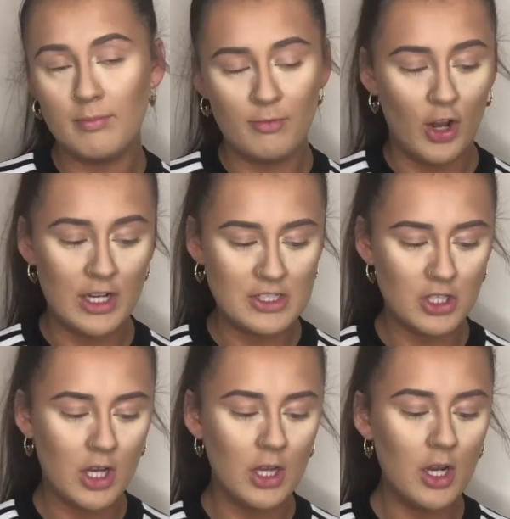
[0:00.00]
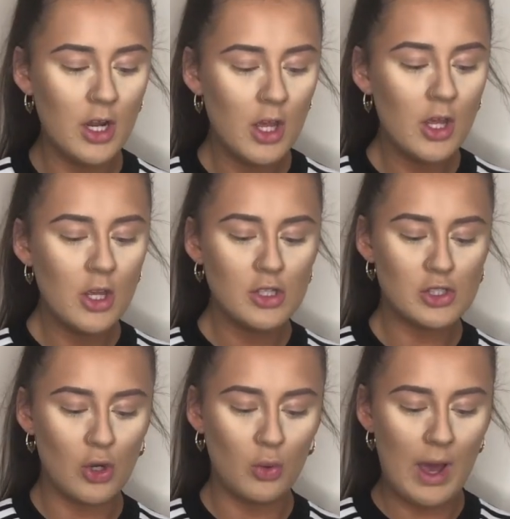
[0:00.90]
foundation colour.
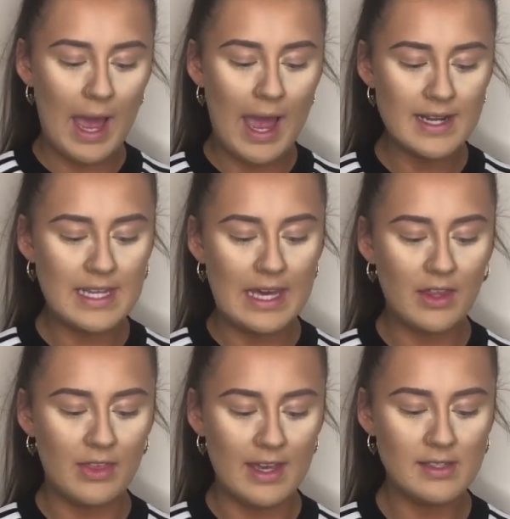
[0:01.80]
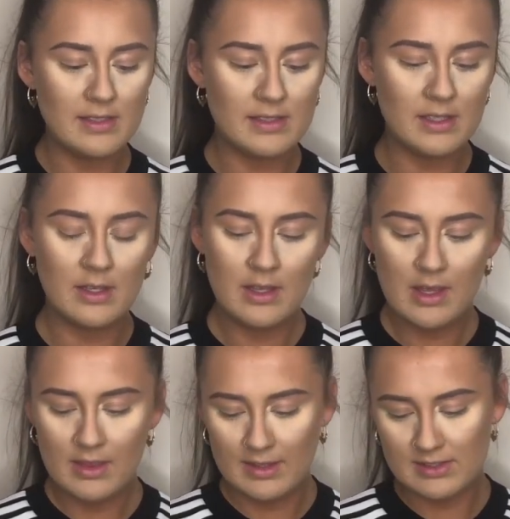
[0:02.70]
So I take this
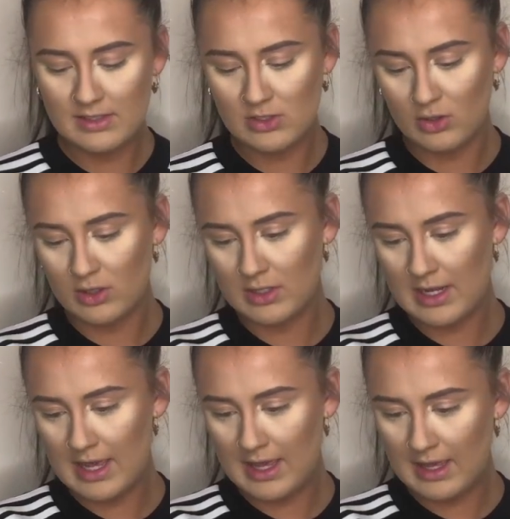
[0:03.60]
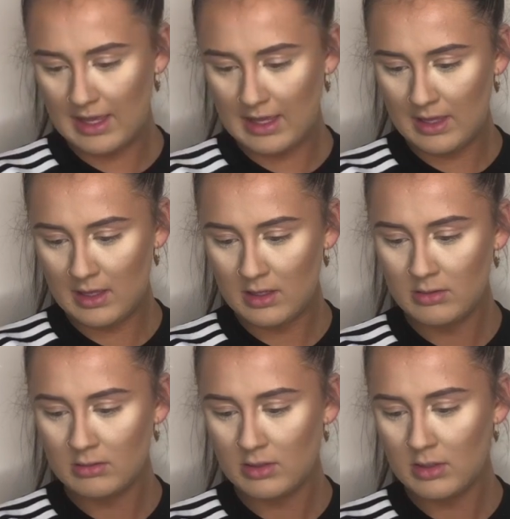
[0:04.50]
is on a,
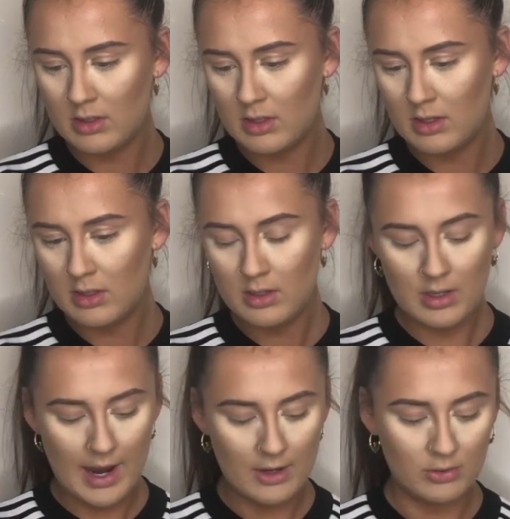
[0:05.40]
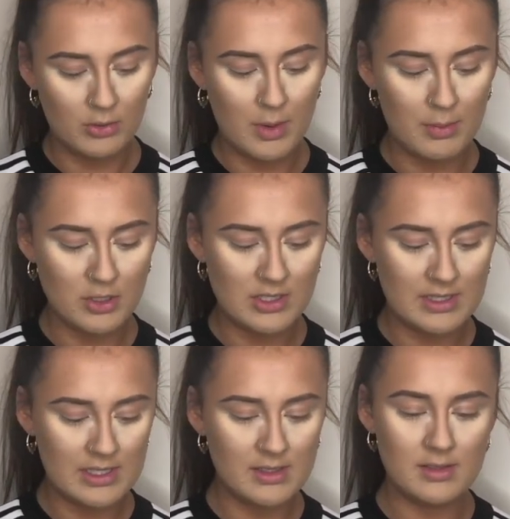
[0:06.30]
I don't know what brush
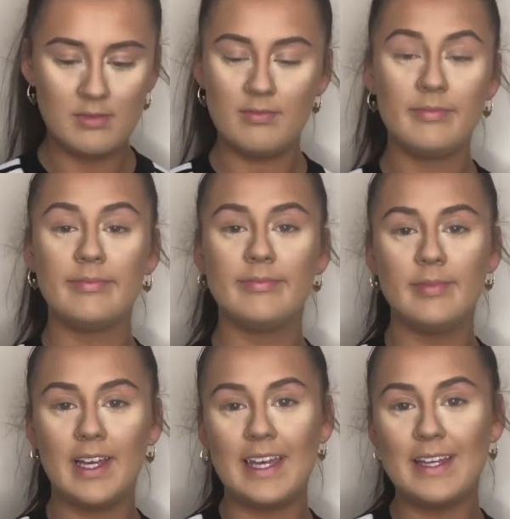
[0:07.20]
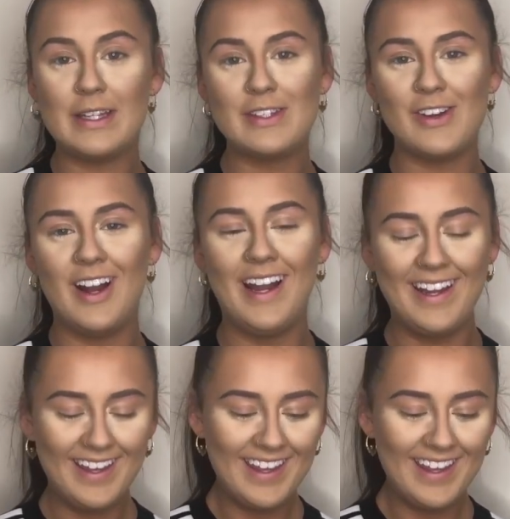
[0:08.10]
this is, again, sorry.